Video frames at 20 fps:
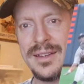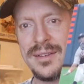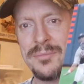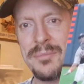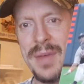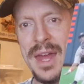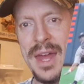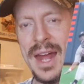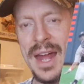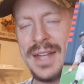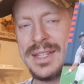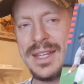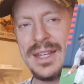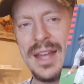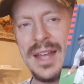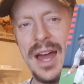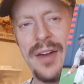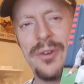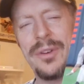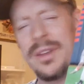Man, I
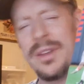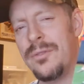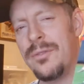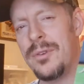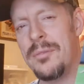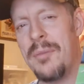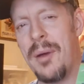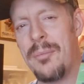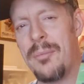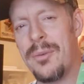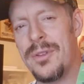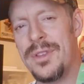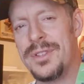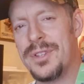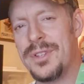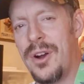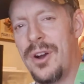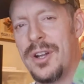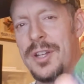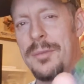don't even remember this
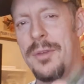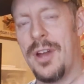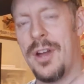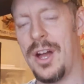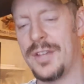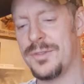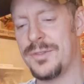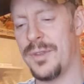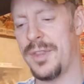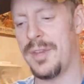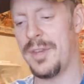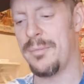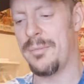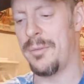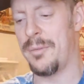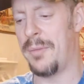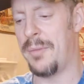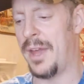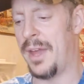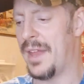card, to be honest with you,
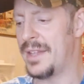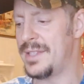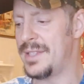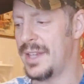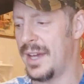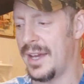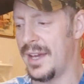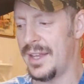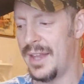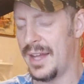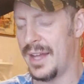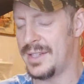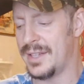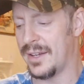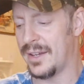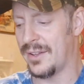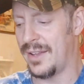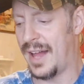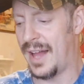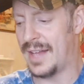but man, that's a
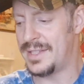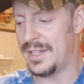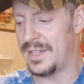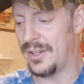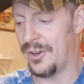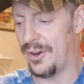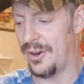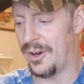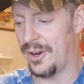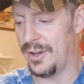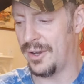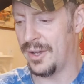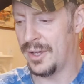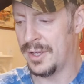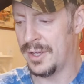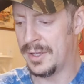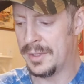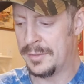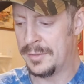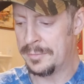classy card.
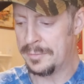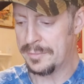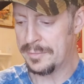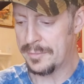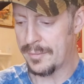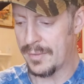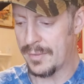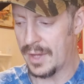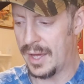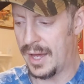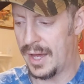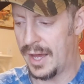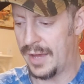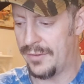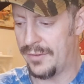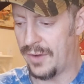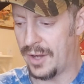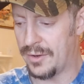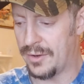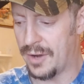
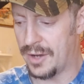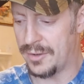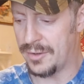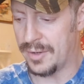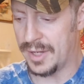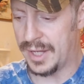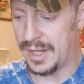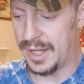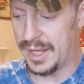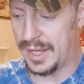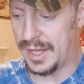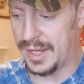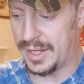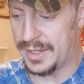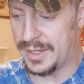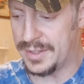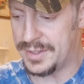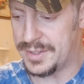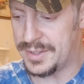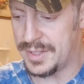Ivan
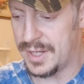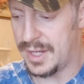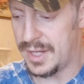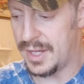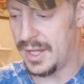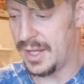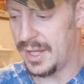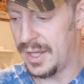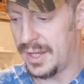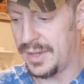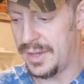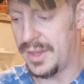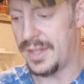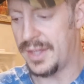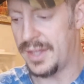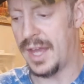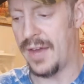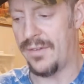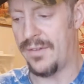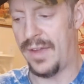Rodriguez. Then
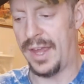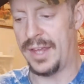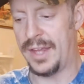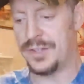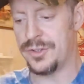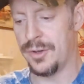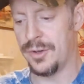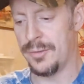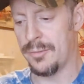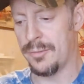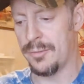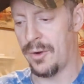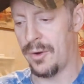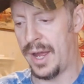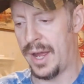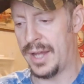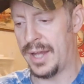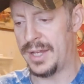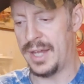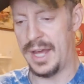you have Angel
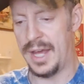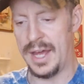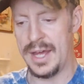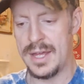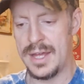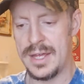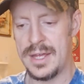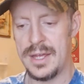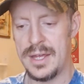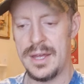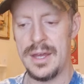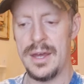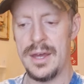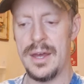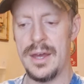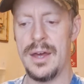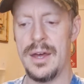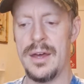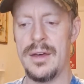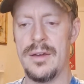Miranda
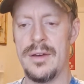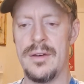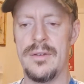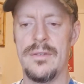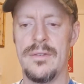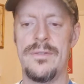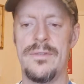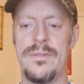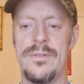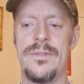of